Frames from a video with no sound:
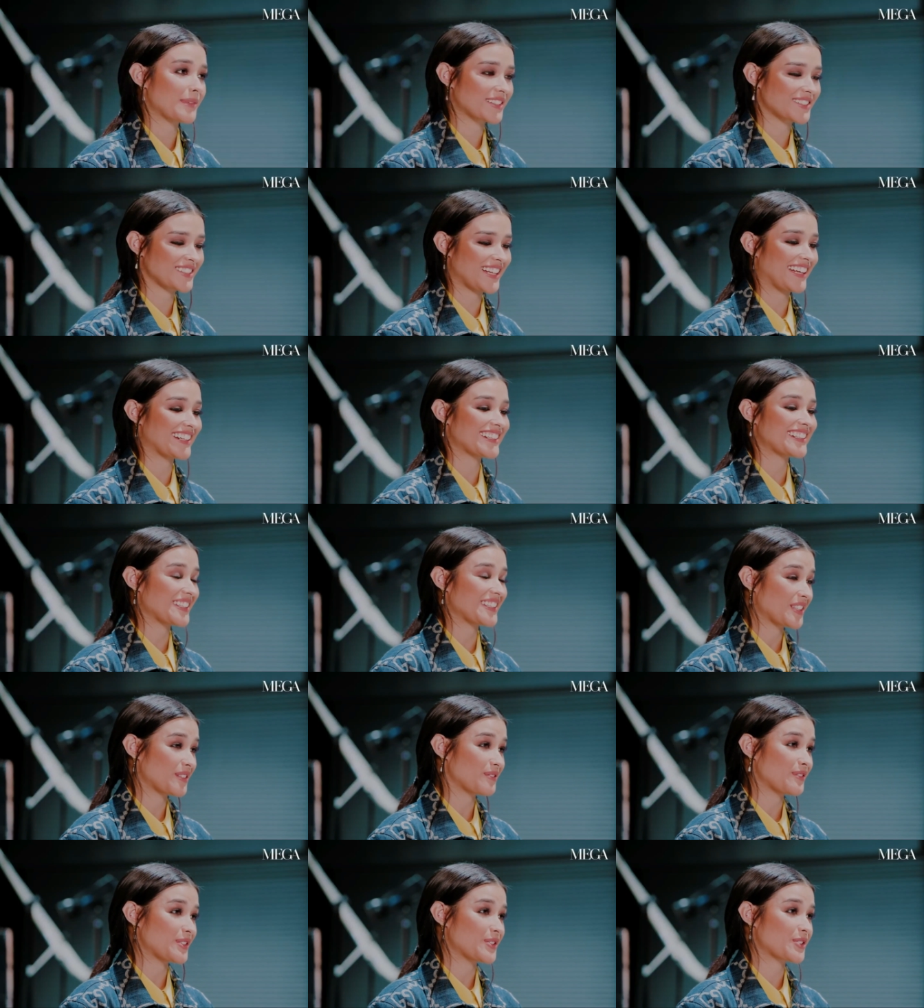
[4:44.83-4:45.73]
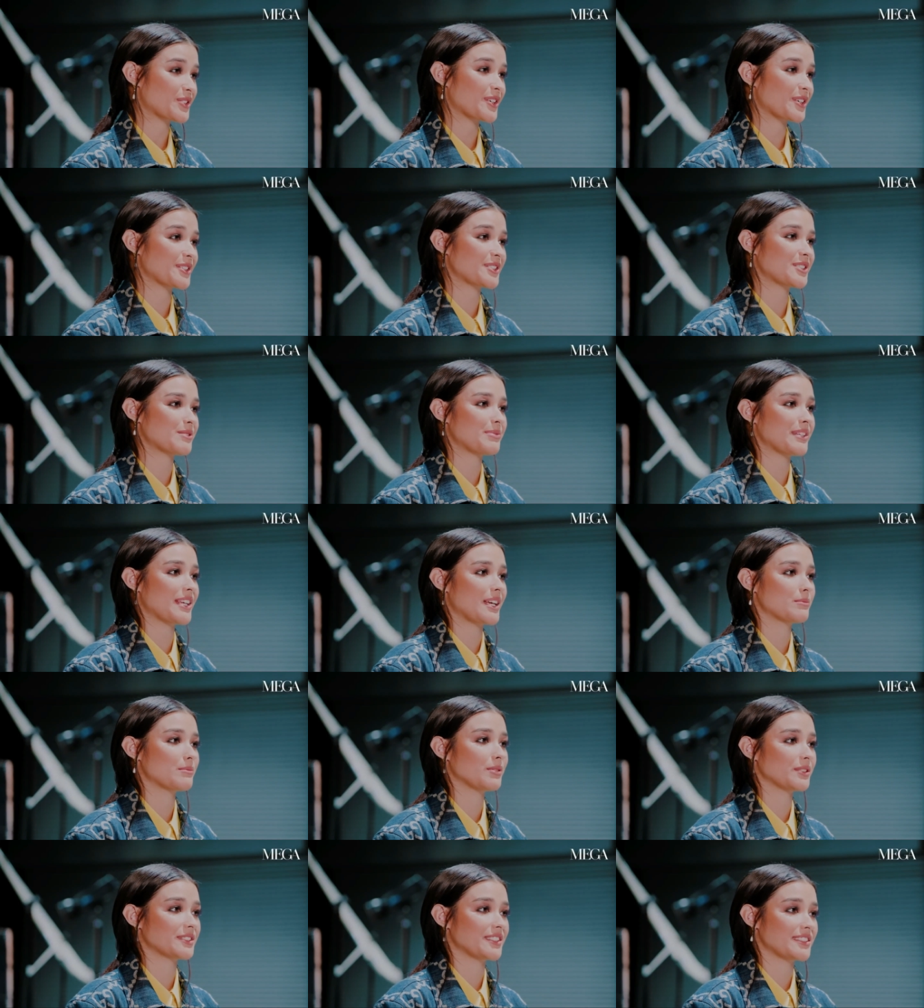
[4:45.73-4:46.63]
Soberano's talent and
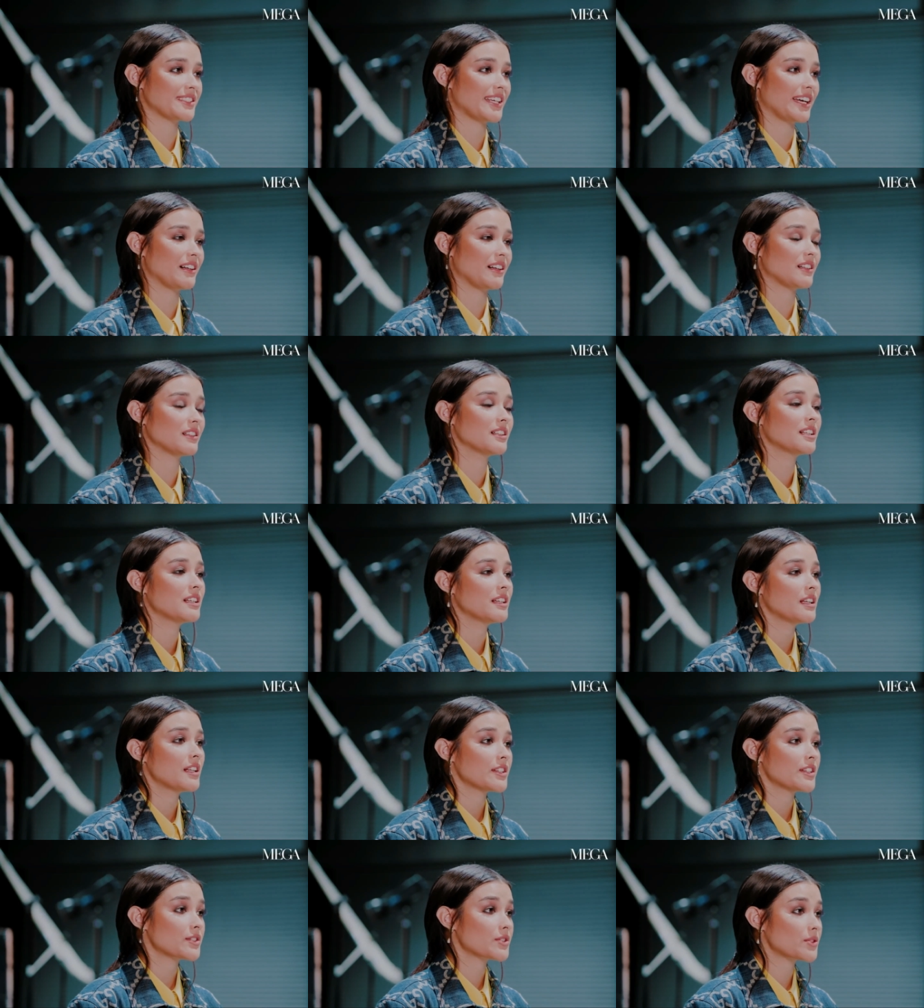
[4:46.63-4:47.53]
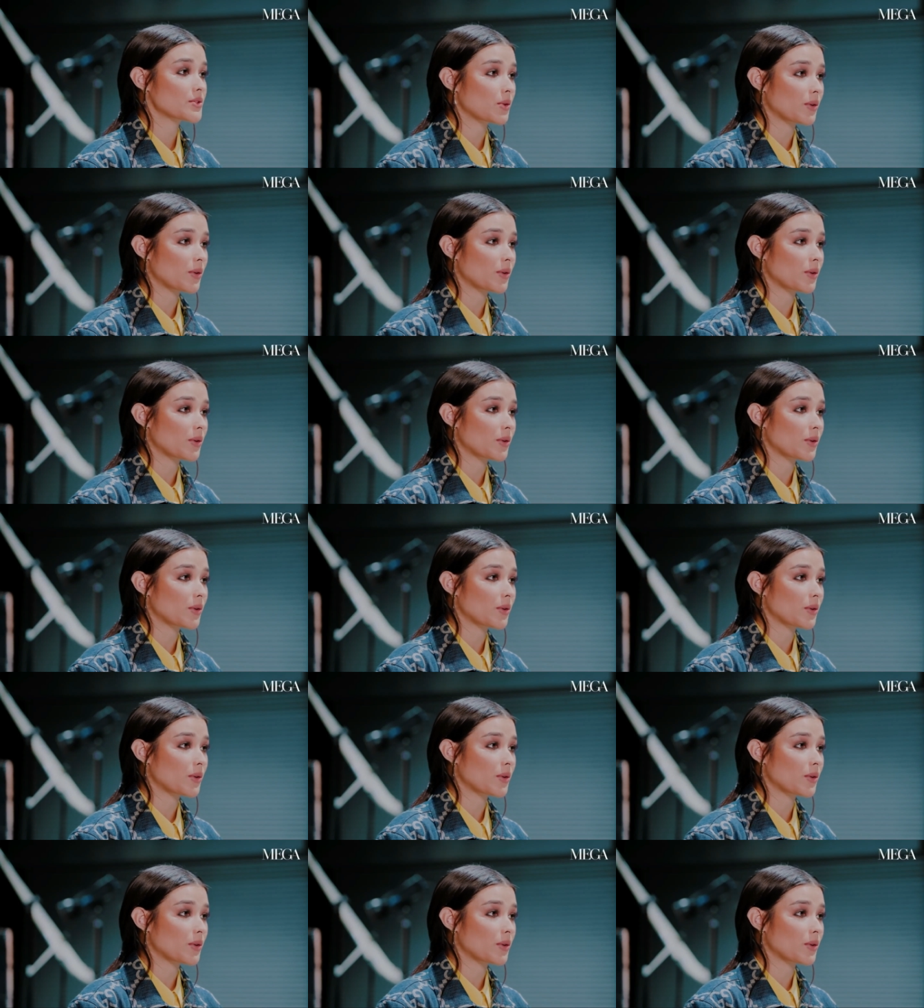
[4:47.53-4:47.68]
grace shine through in her